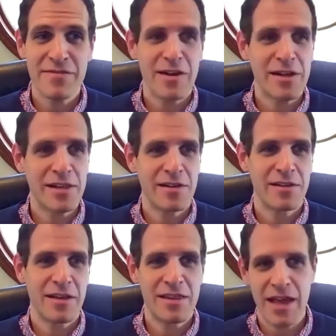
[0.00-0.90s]
very
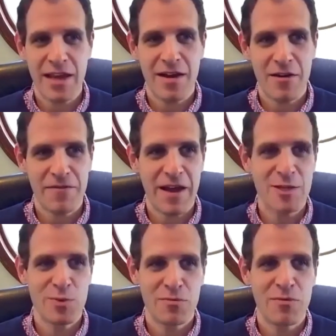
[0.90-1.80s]
clearly that our
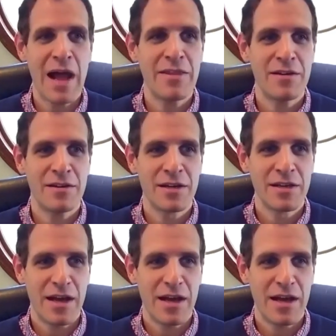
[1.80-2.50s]
fans would rather